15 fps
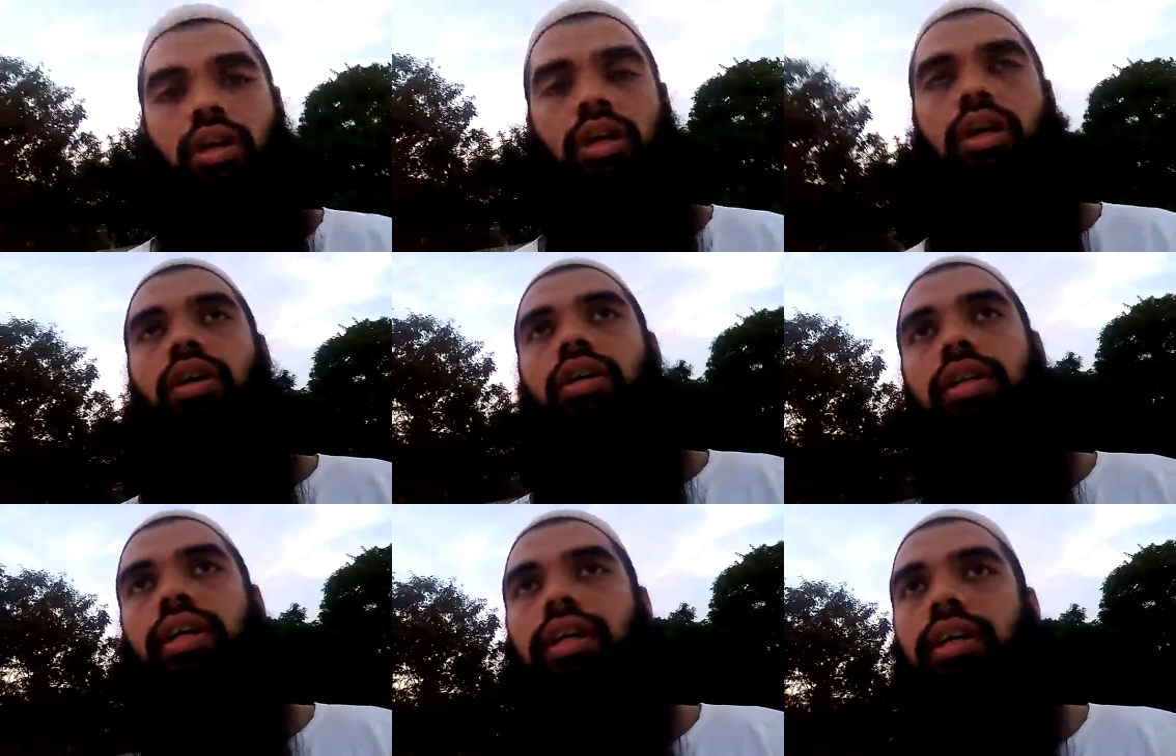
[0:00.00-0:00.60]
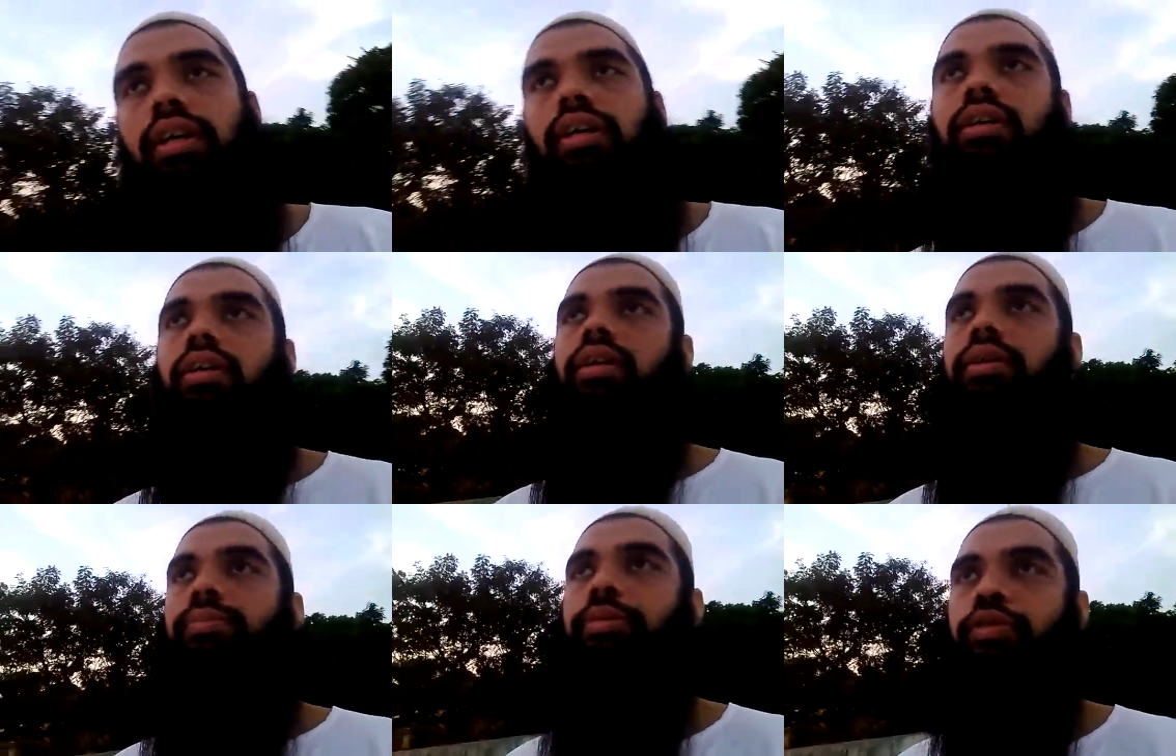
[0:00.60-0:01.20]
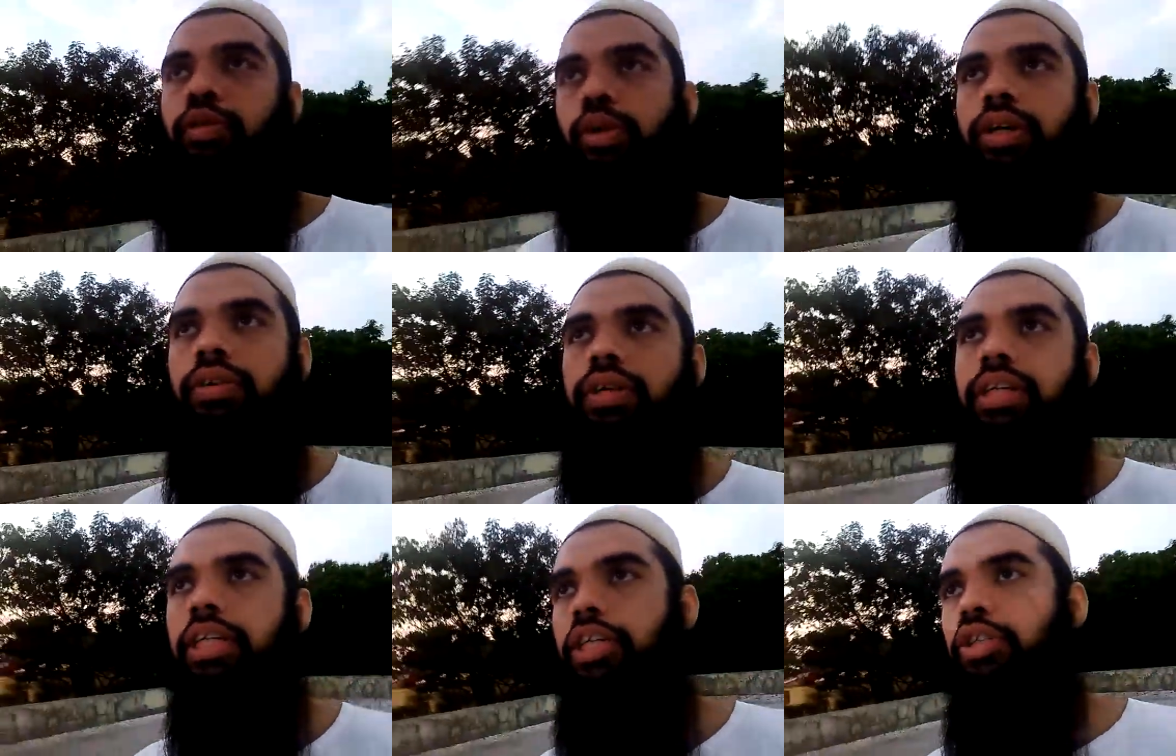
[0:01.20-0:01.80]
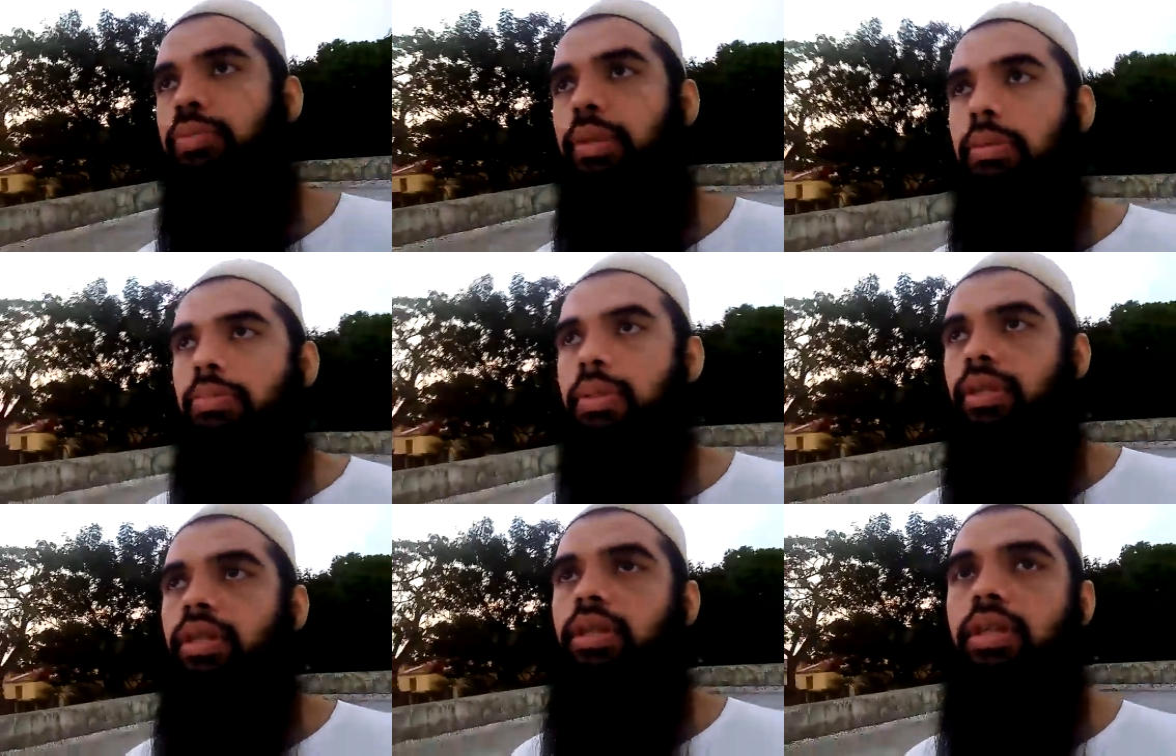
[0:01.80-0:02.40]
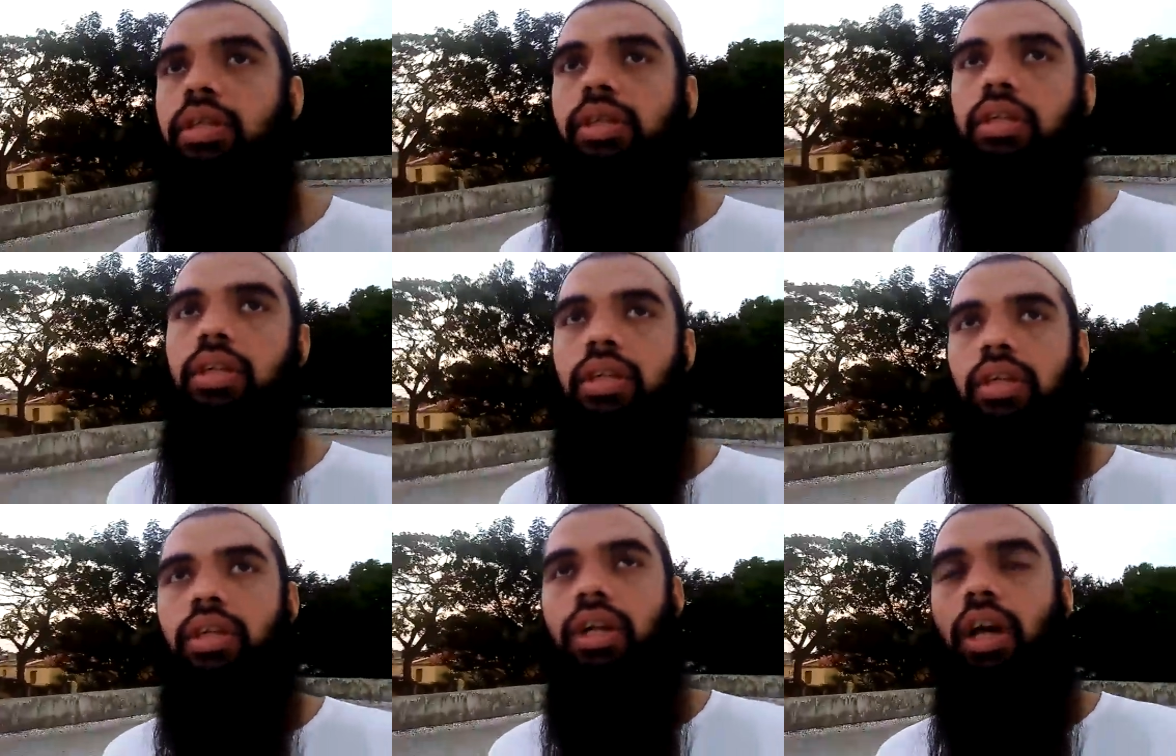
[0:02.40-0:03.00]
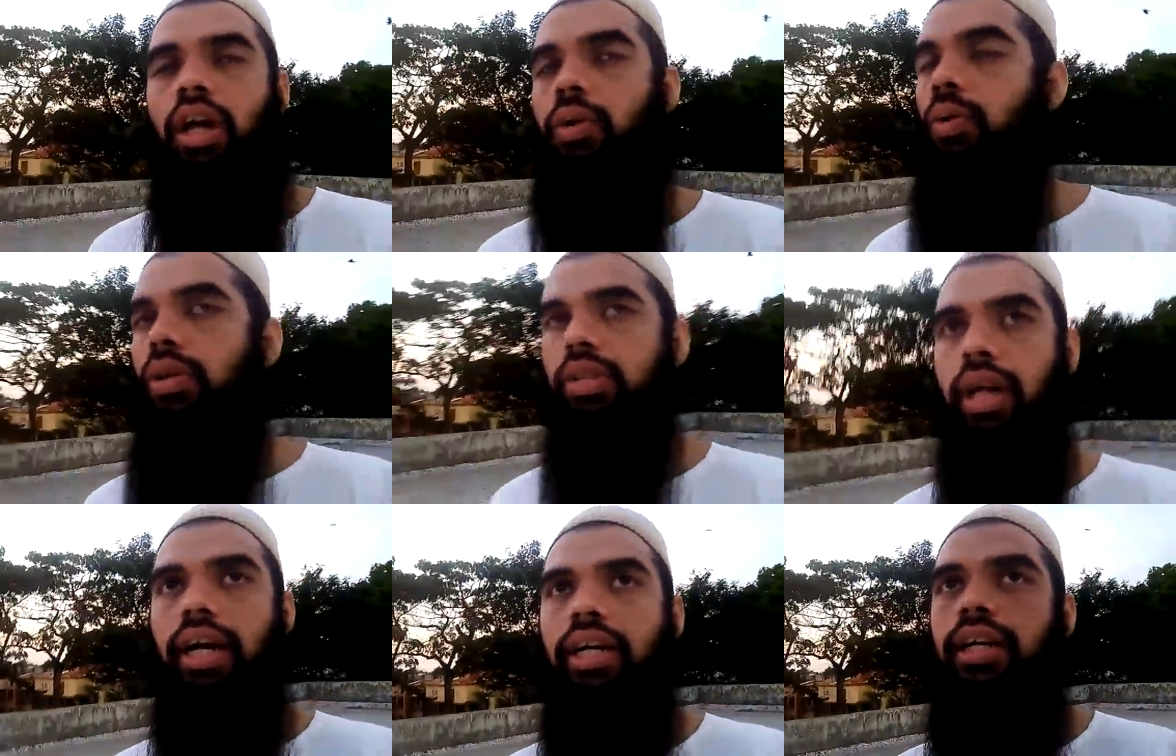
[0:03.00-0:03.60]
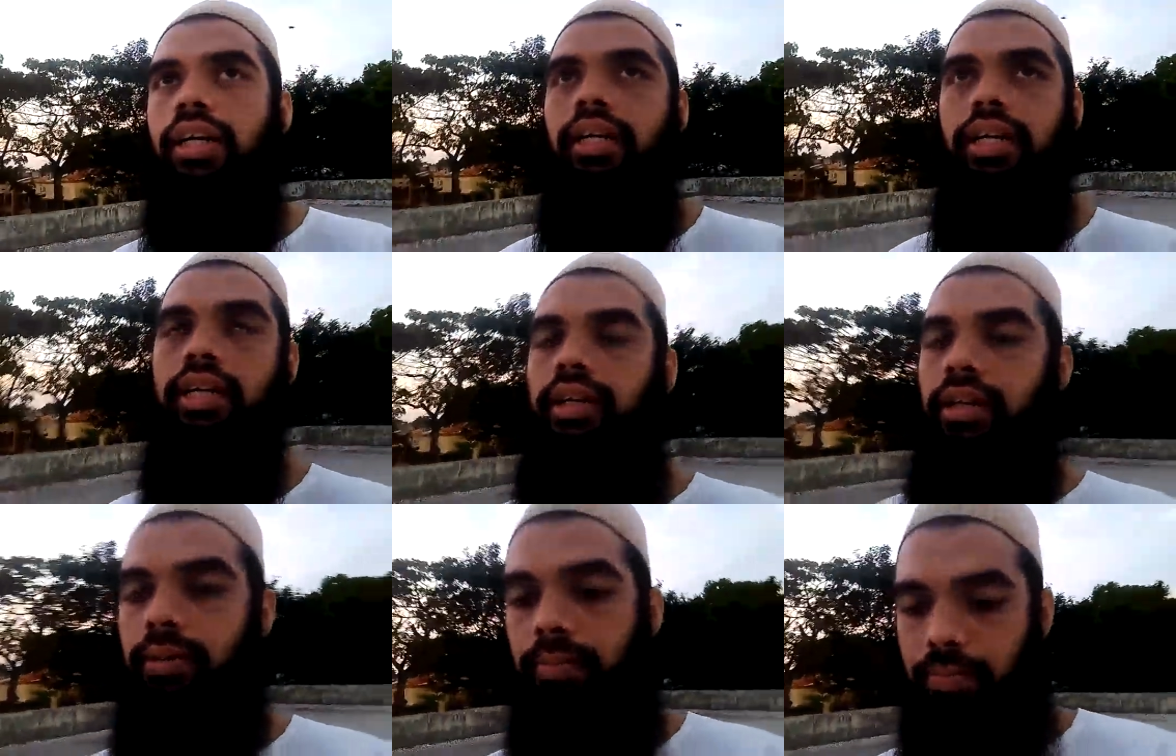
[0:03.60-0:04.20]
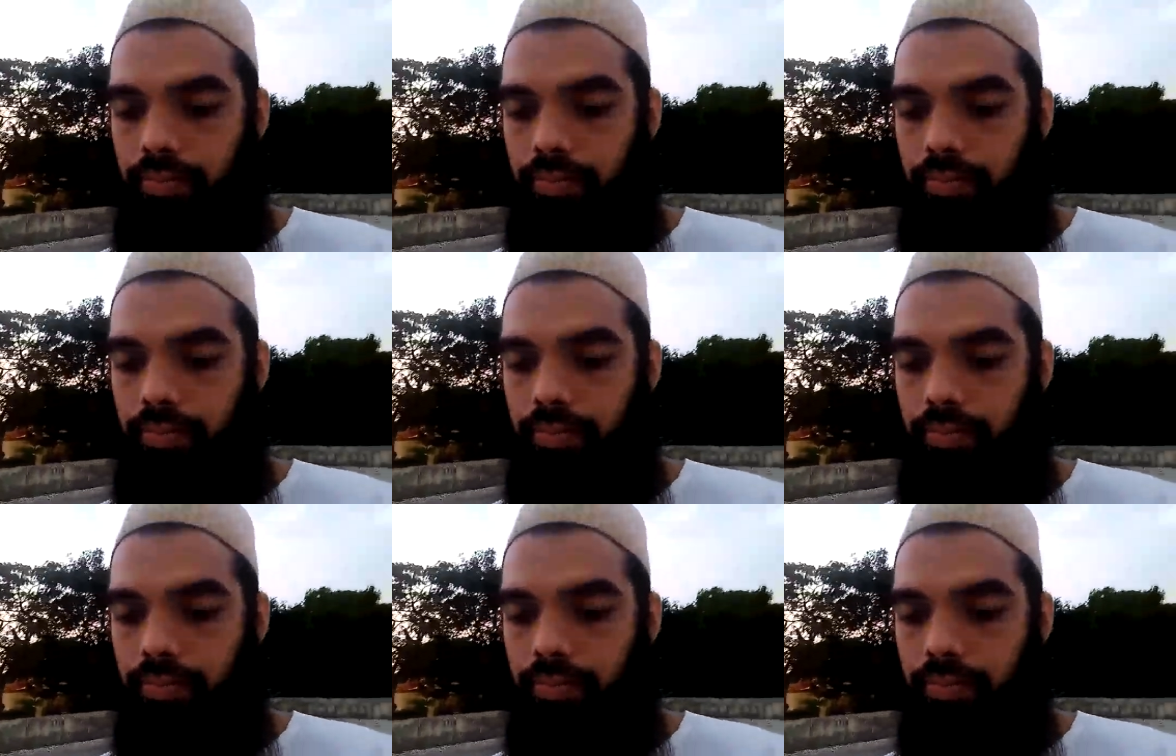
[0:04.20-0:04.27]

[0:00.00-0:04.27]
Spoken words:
that before giving each paper, I was hardly